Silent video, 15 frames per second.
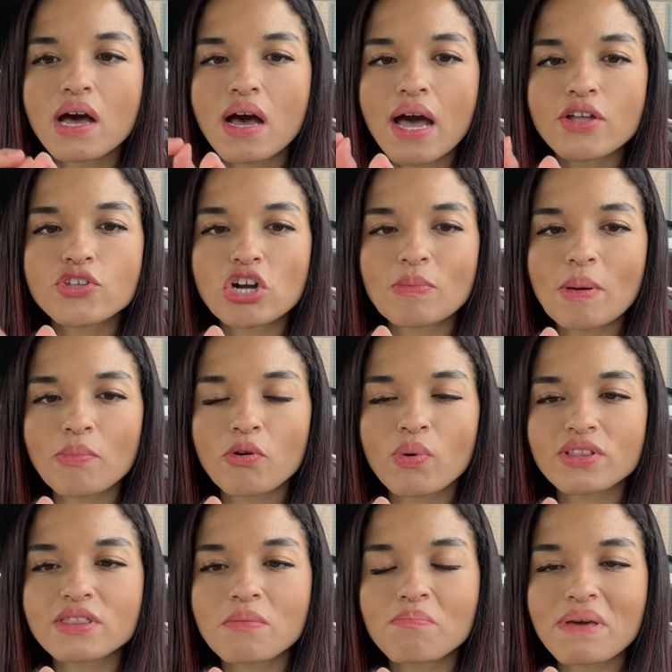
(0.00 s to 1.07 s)
I don't remember
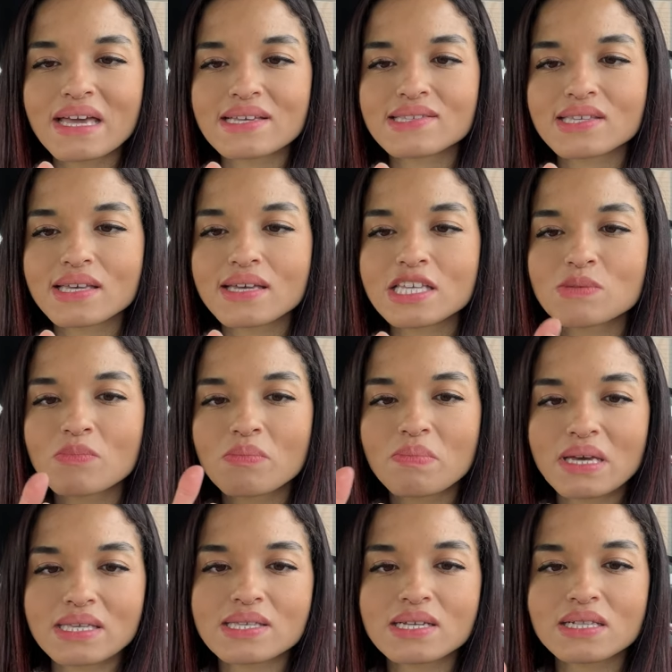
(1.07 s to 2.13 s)
what the base is, but
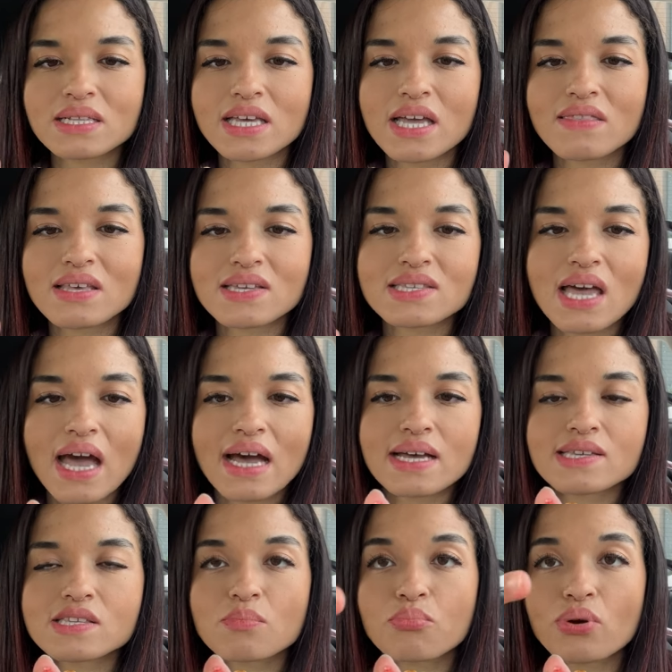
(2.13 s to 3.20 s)
basically this
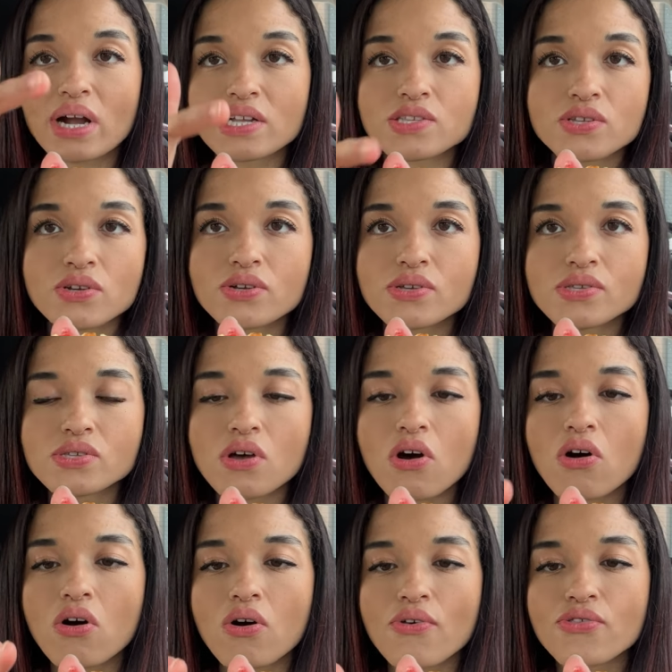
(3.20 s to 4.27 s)
has pretzels
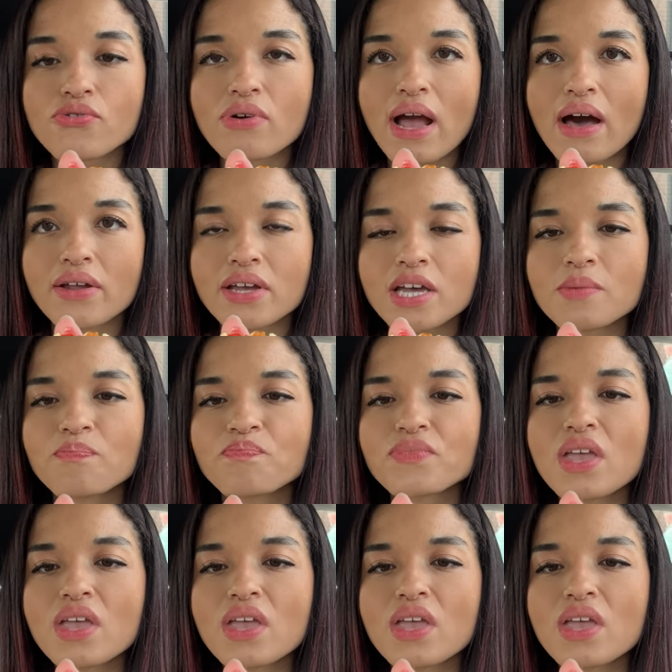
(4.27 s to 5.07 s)
all throughout it.